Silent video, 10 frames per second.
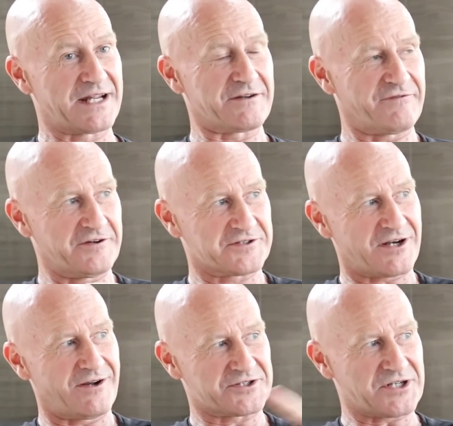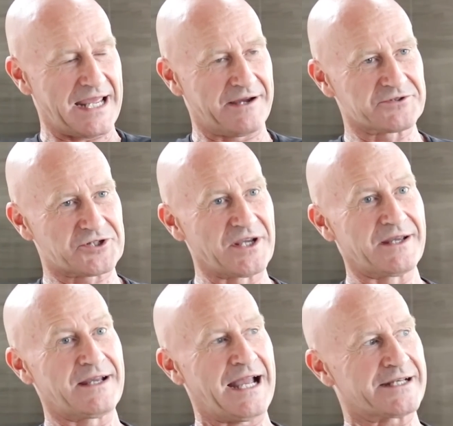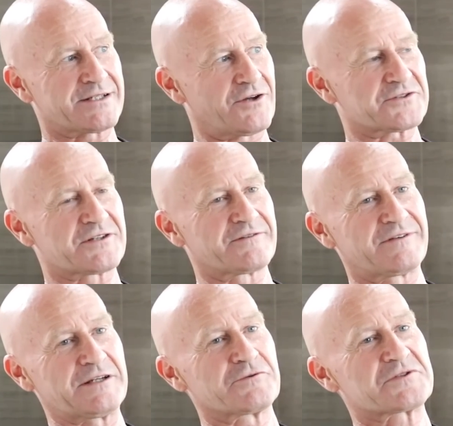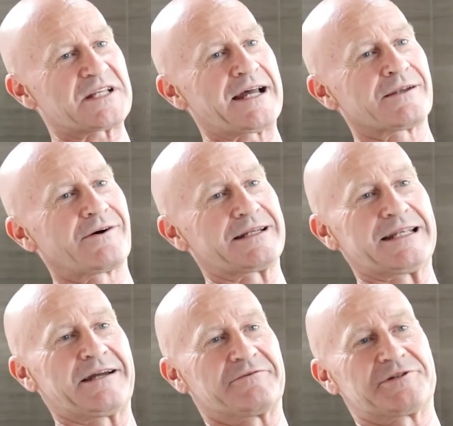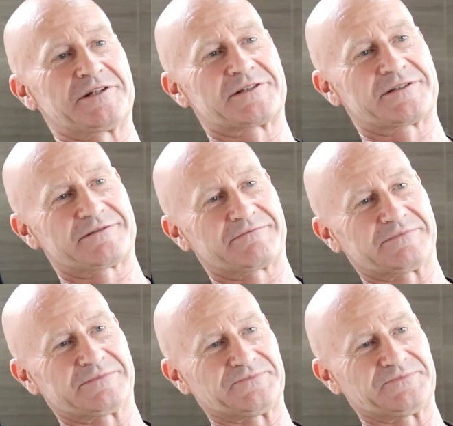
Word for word: Now the first class lounge had lots of little satellite lounges